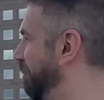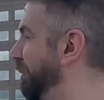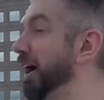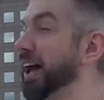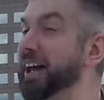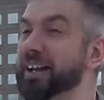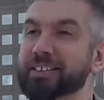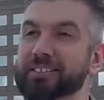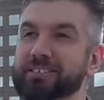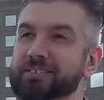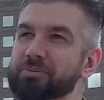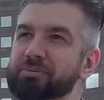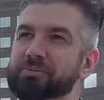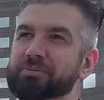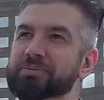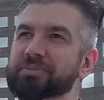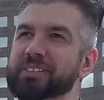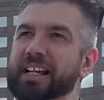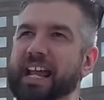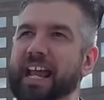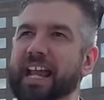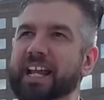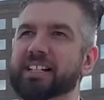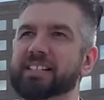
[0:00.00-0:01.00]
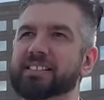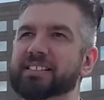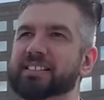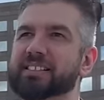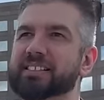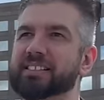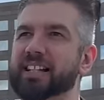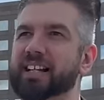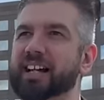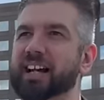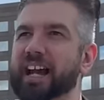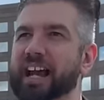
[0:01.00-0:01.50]
but
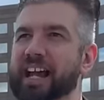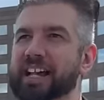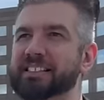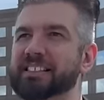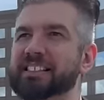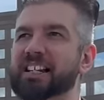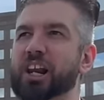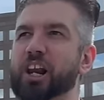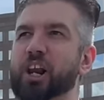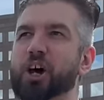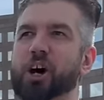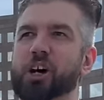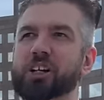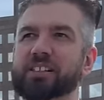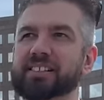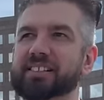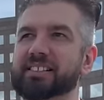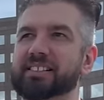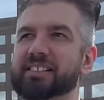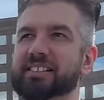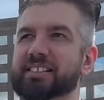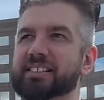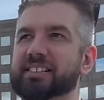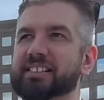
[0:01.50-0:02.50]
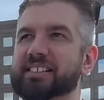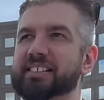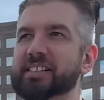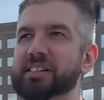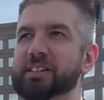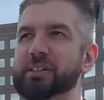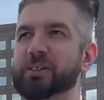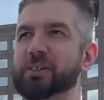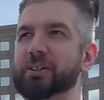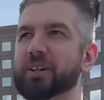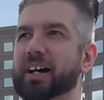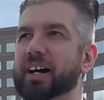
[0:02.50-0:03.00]
it's uh, it's lost
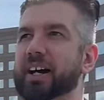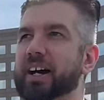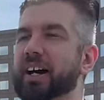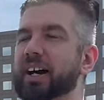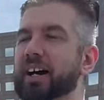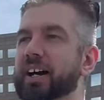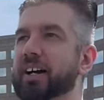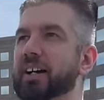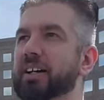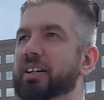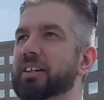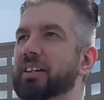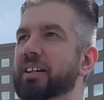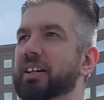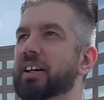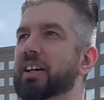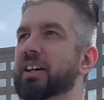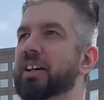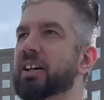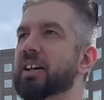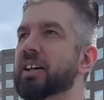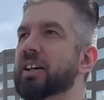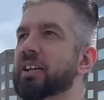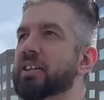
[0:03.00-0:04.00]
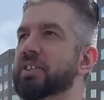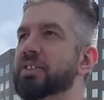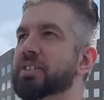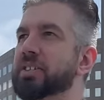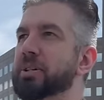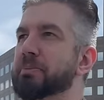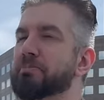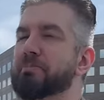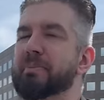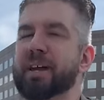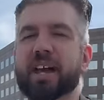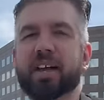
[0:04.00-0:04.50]
to uh,
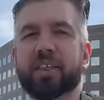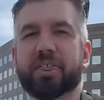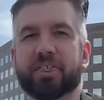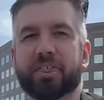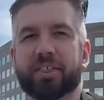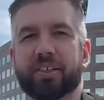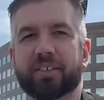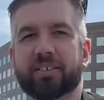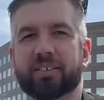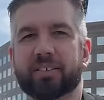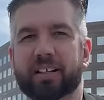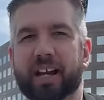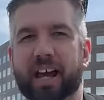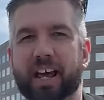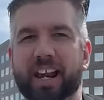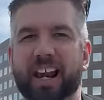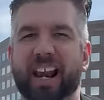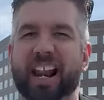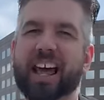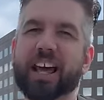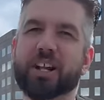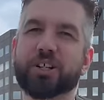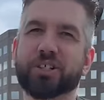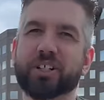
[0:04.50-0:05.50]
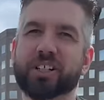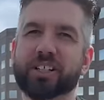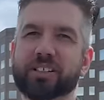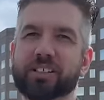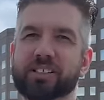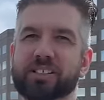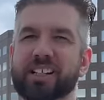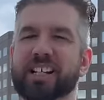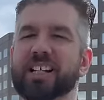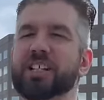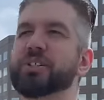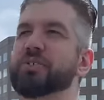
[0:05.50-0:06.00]
to myth. It's folklore.
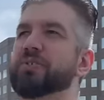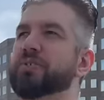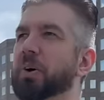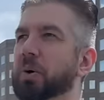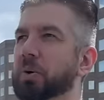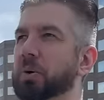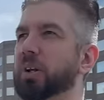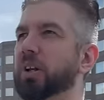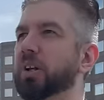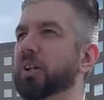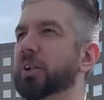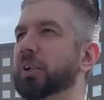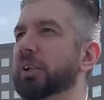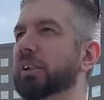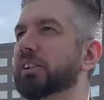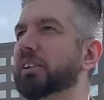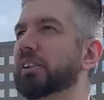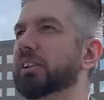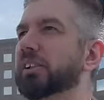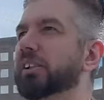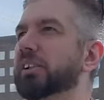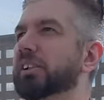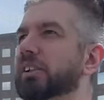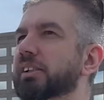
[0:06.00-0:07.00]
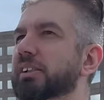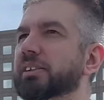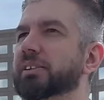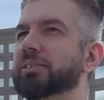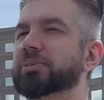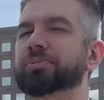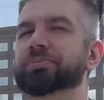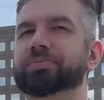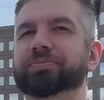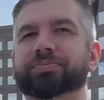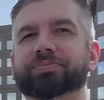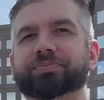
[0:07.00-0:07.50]
It's folklore. There's no
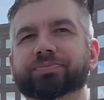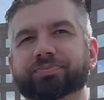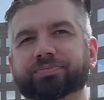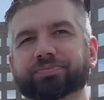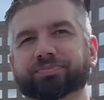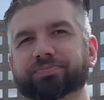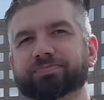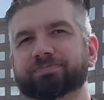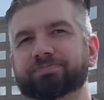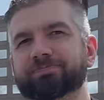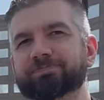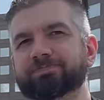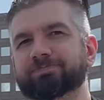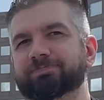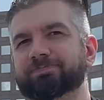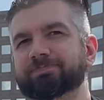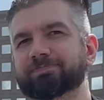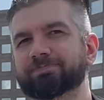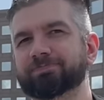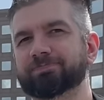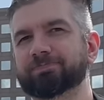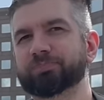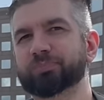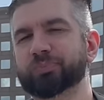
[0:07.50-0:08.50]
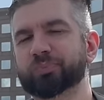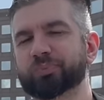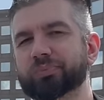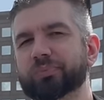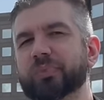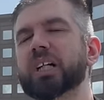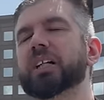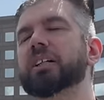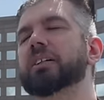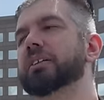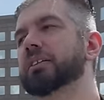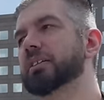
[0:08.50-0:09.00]
evidence. There's no
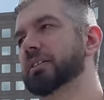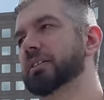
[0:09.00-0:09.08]
photographs from